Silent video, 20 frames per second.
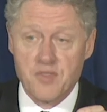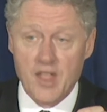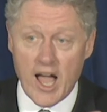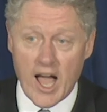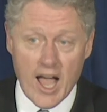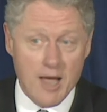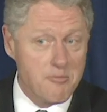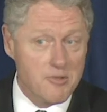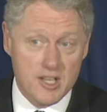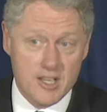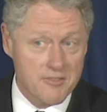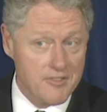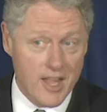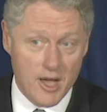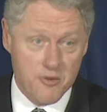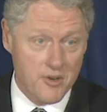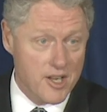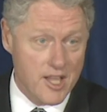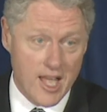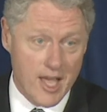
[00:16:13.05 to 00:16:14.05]
I believe
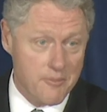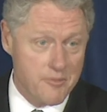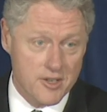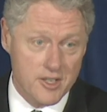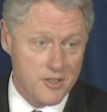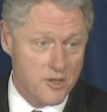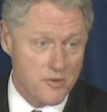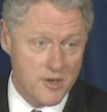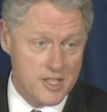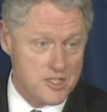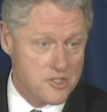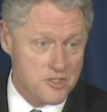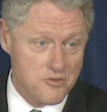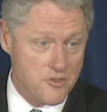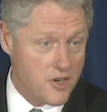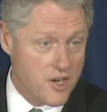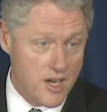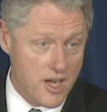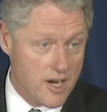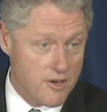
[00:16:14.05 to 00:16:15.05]
that would happen in the races
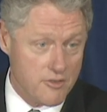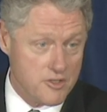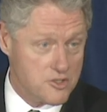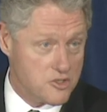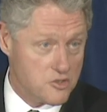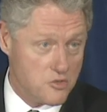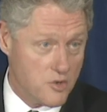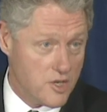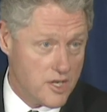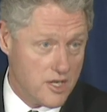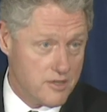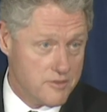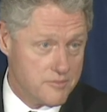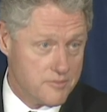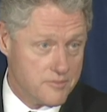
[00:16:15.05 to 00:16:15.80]
for Congress as well.